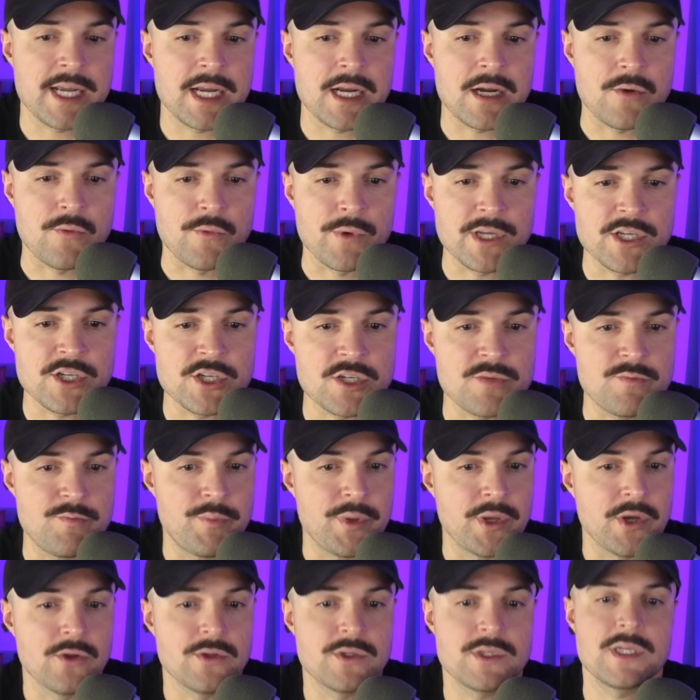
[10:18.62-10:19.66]
we just
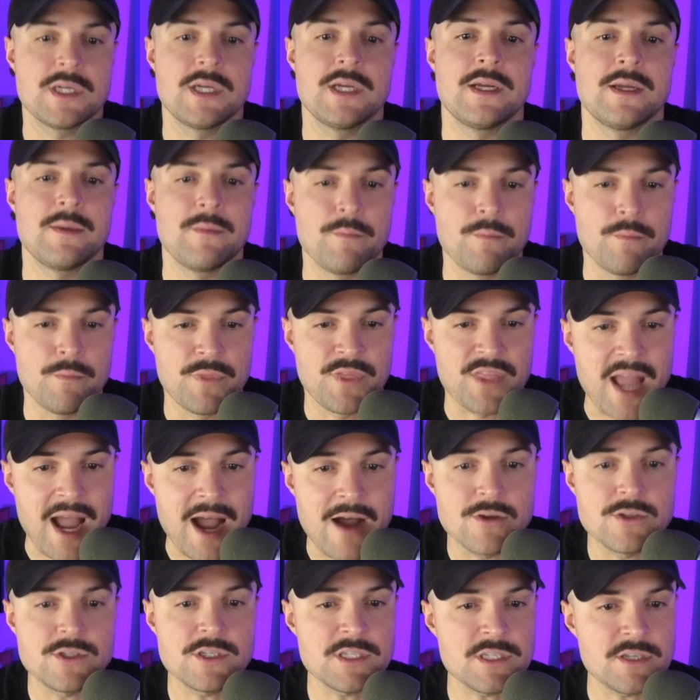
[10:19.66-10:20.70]
built
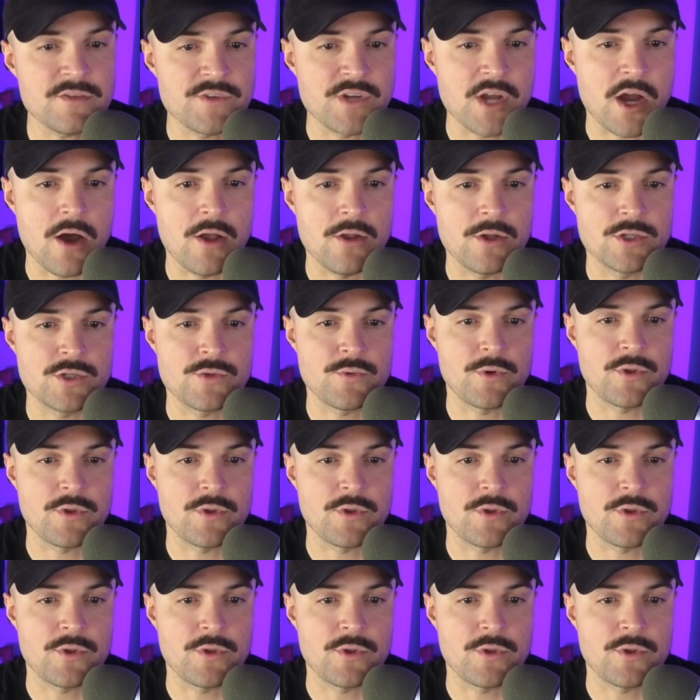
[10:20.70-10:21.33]
thousands of dollars worth